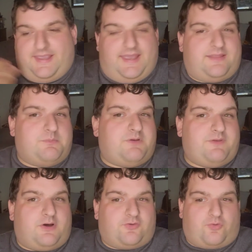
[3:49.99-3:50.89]
And the
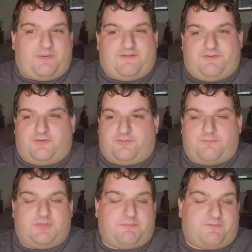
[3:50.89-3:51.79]
movie also benefits
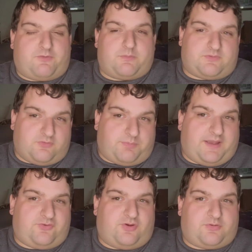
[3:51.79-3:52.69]
from the performances
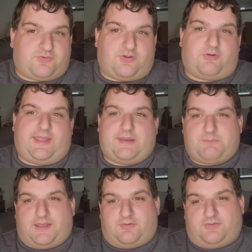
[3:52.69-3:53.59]
by Sharon Stone
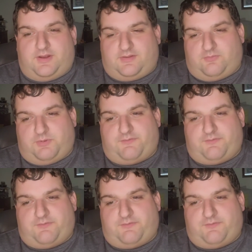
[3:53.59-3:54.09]
and Michael Douglas.